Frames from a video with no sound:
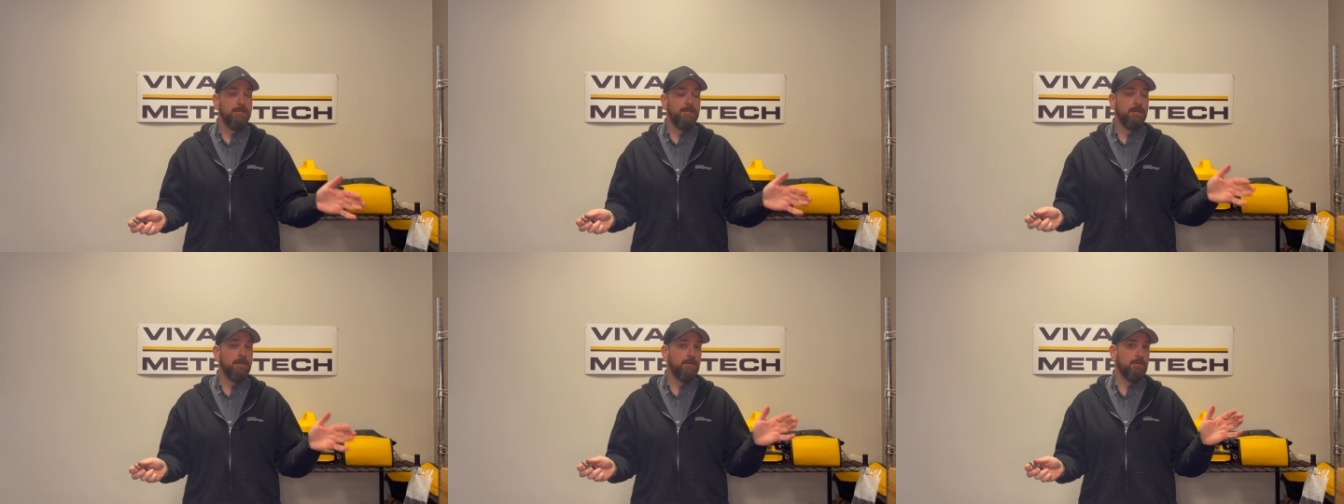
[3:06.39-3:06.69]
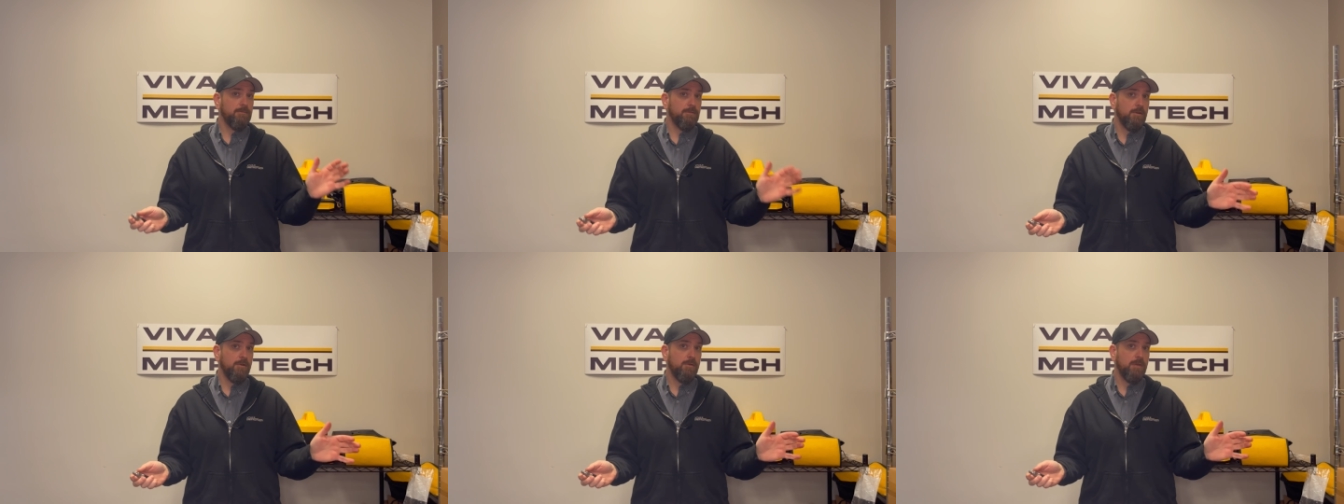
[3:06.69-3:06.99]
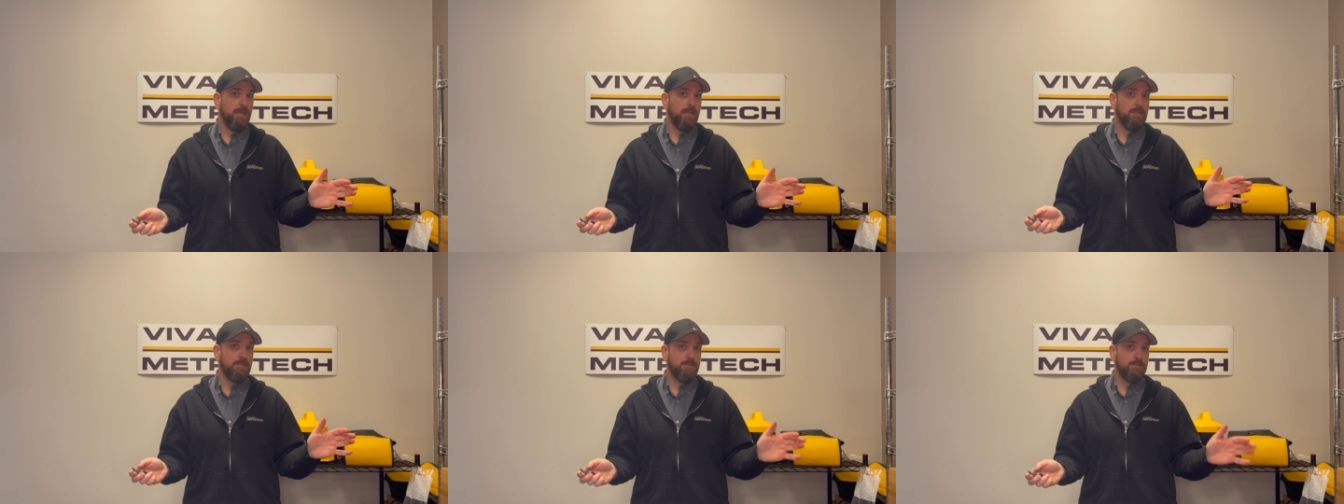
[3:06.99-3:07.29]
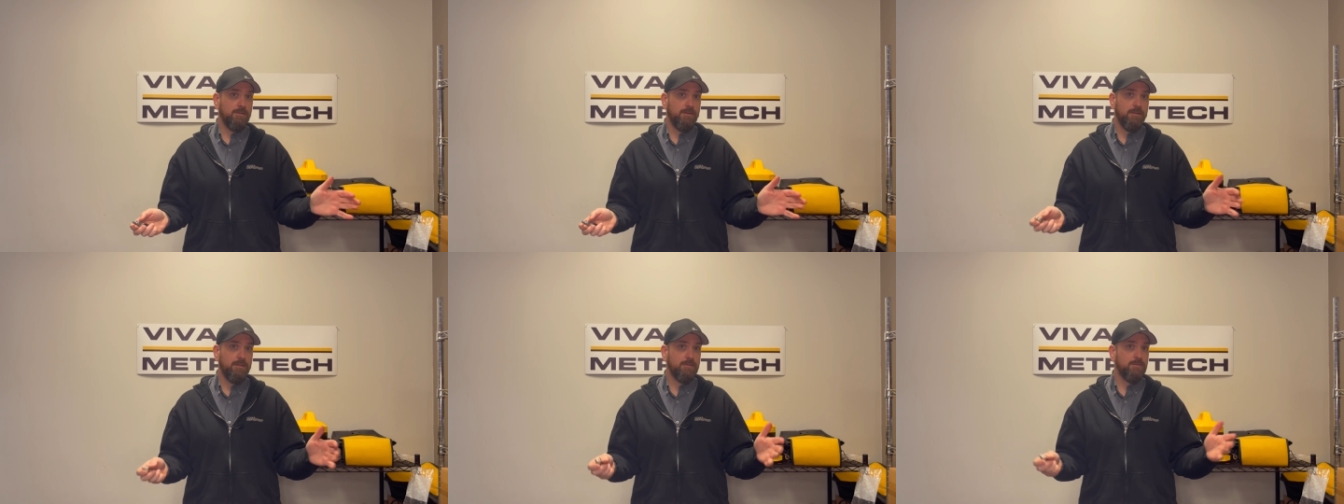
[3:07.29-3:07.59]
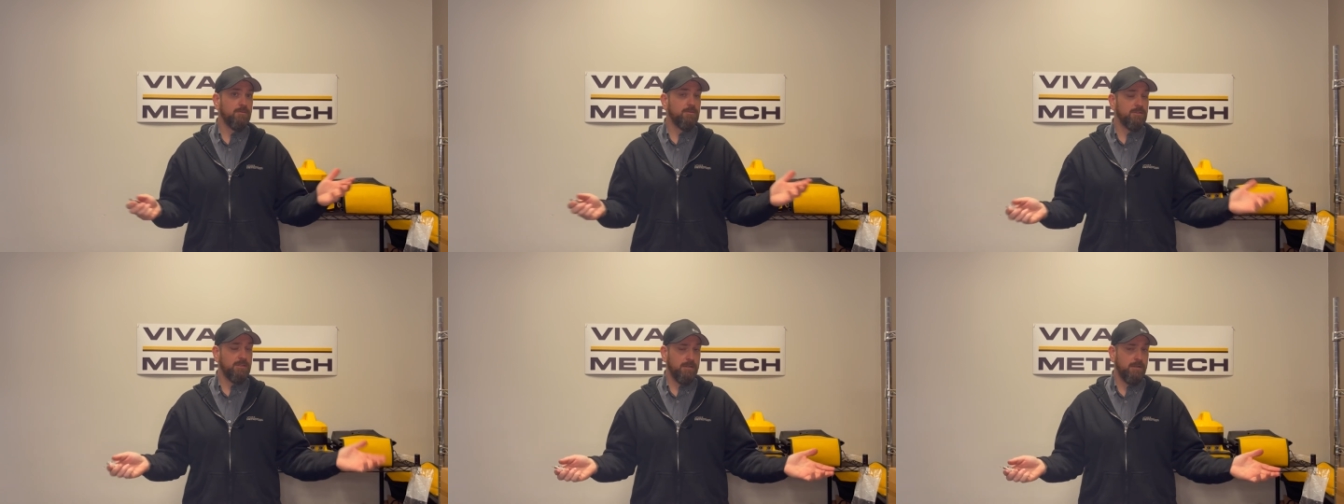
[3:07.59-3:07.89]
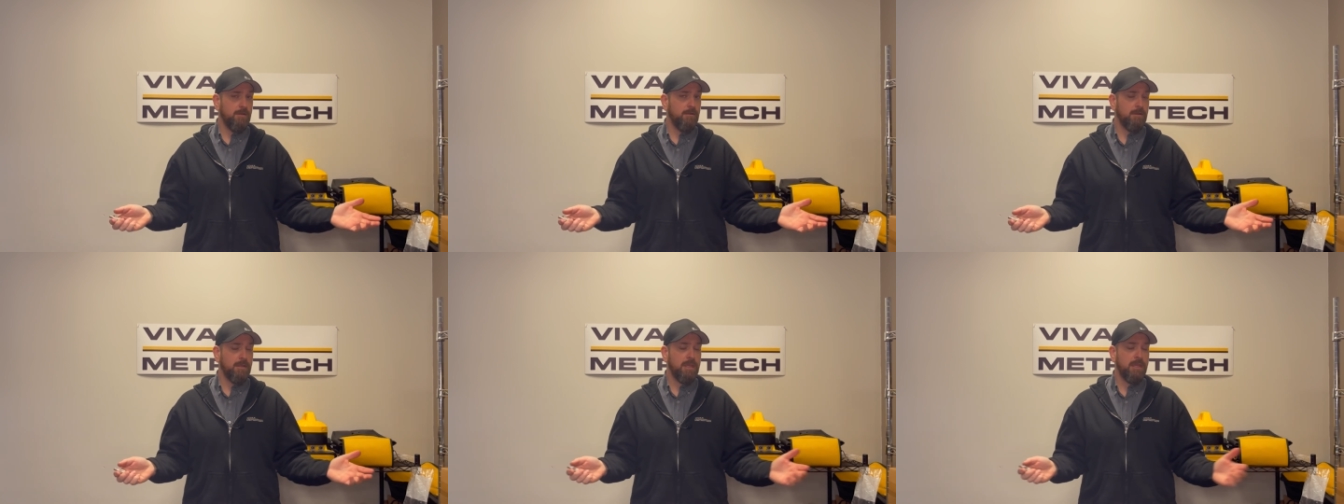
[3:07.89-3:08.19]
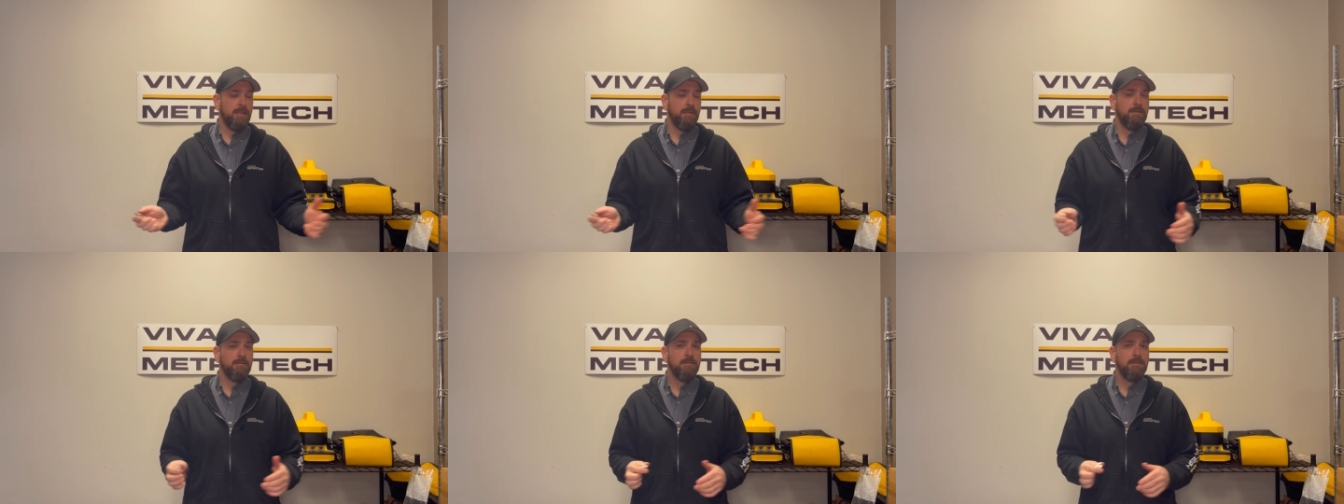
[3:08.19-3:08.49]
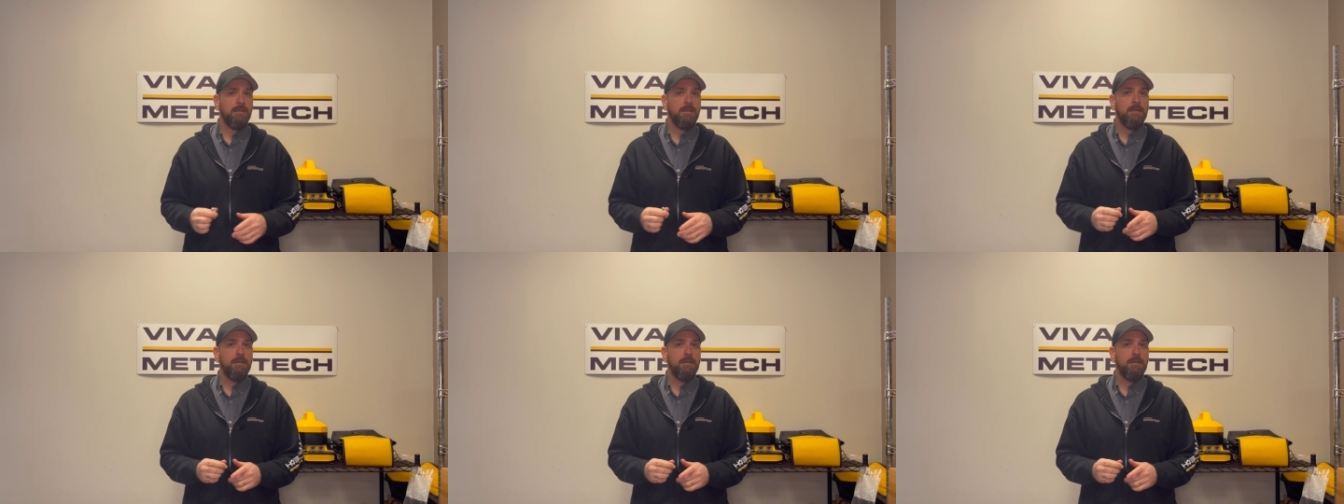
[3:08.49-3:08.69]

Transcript: that can locate sondes, which they all can.